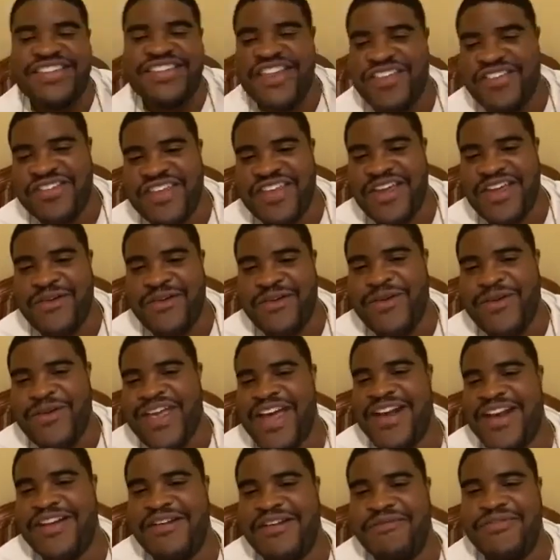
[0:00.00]
you said, we got
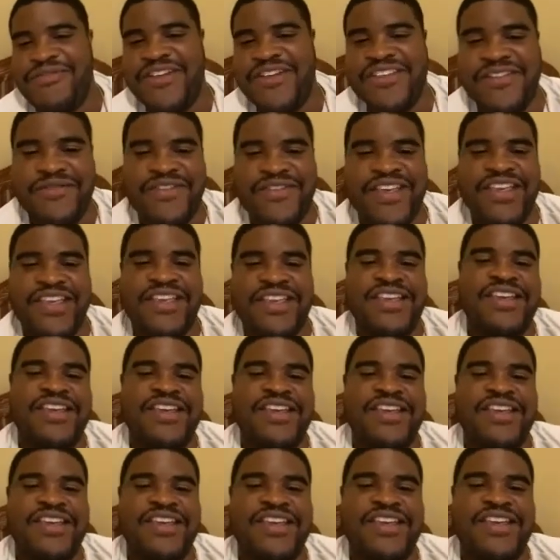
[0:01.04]
a defensive end
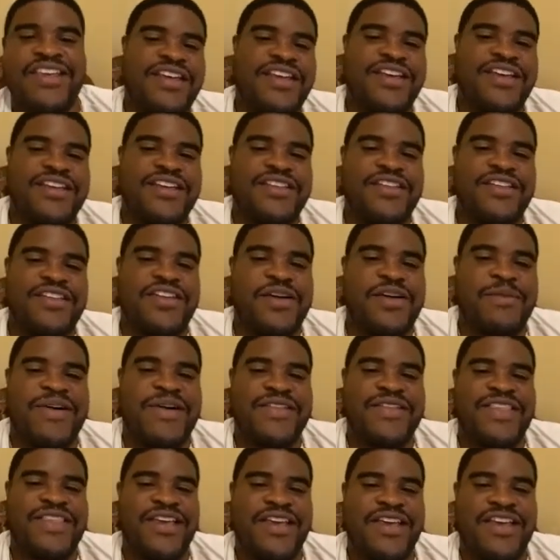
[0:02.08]
to come
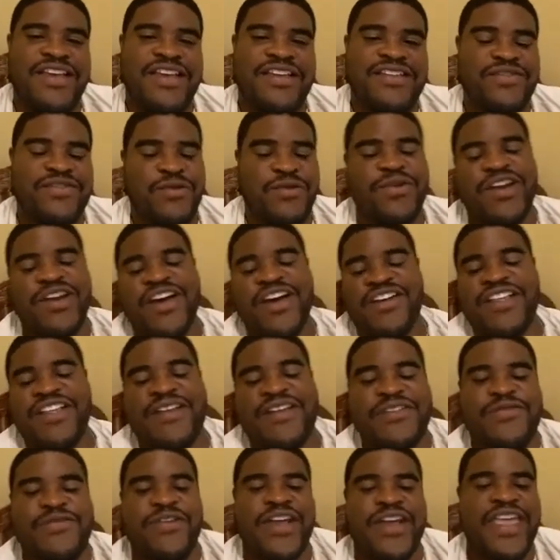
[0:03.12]
out the edge. Well, no,
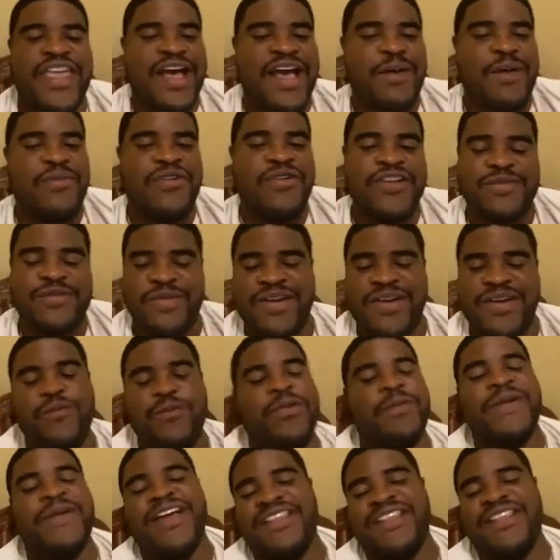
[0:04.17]
that's for the Cowboys. But
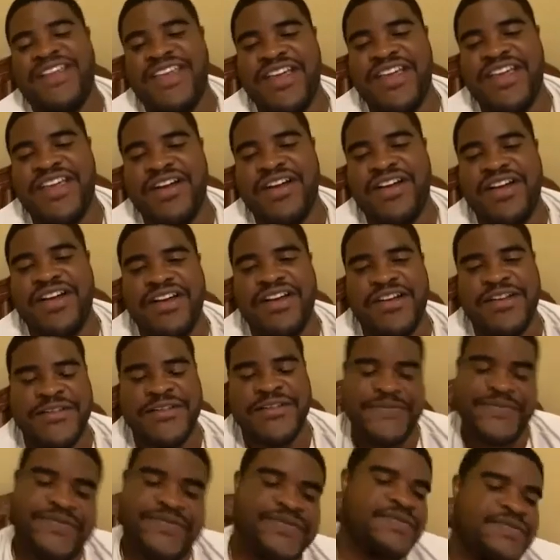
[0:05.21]
we about to get
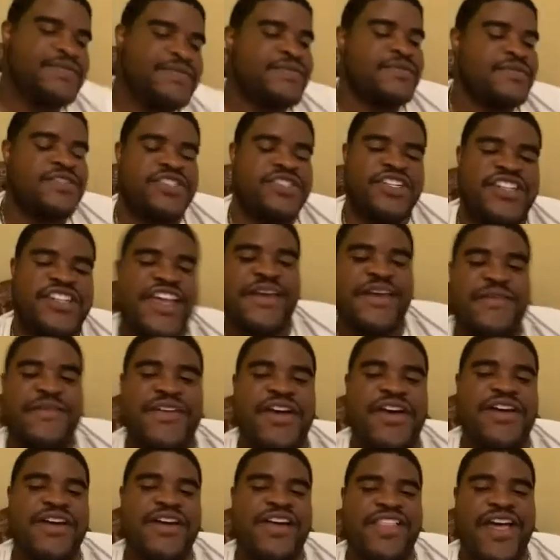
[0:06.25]

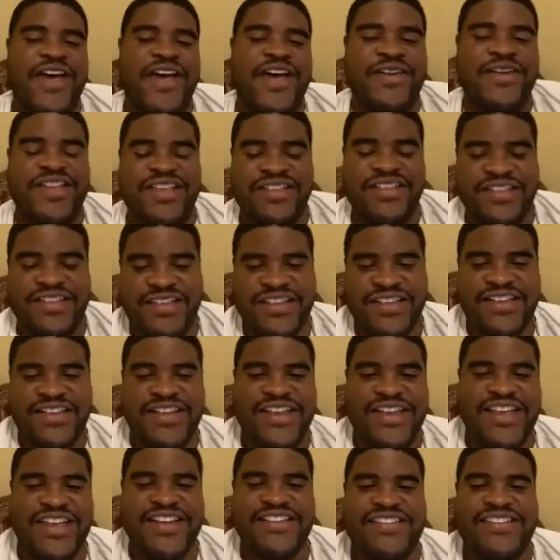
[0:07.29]
Jadeveon Clowney
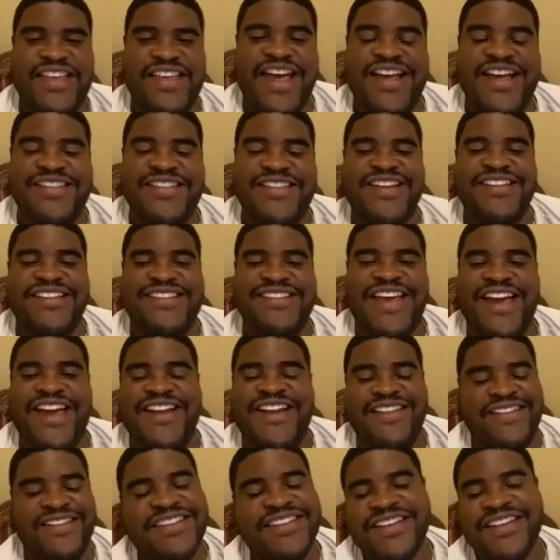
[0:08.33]
getting signed to the
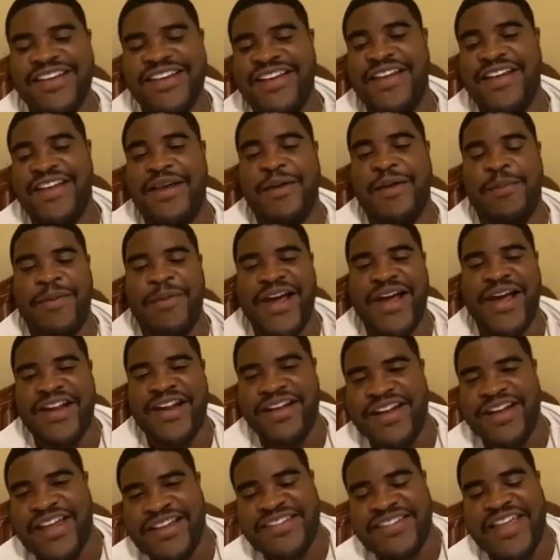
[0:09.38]
Titans. By the
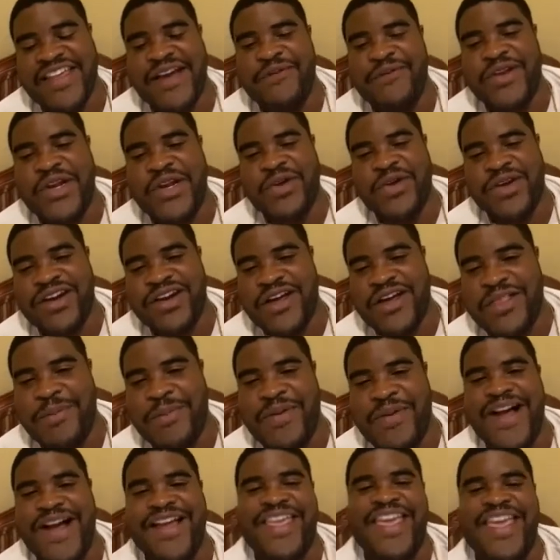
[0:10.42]
next time we do another
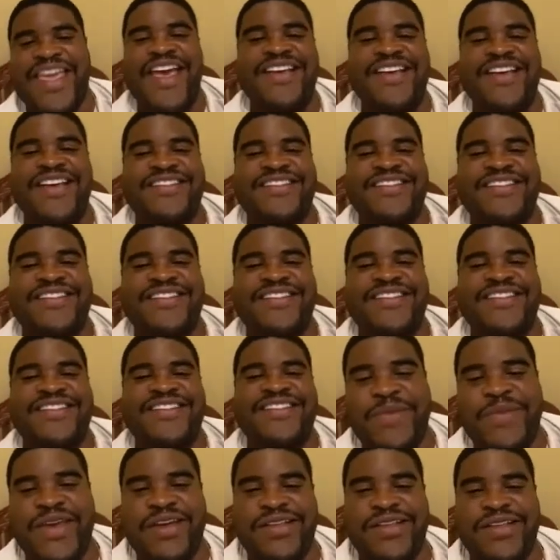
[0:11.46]
podcast, Clowney
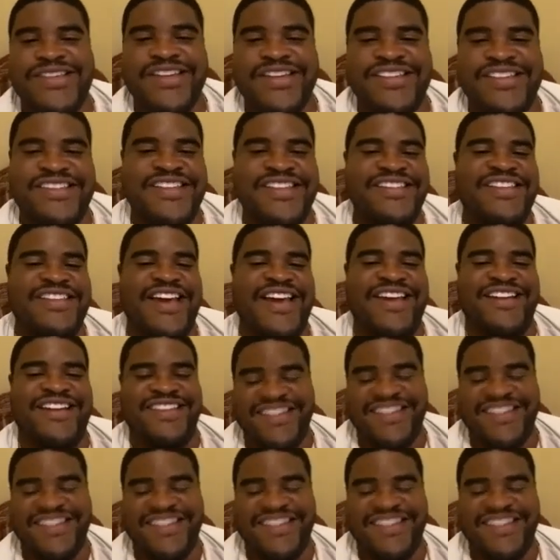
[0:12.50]
will be a Tennessee Titan.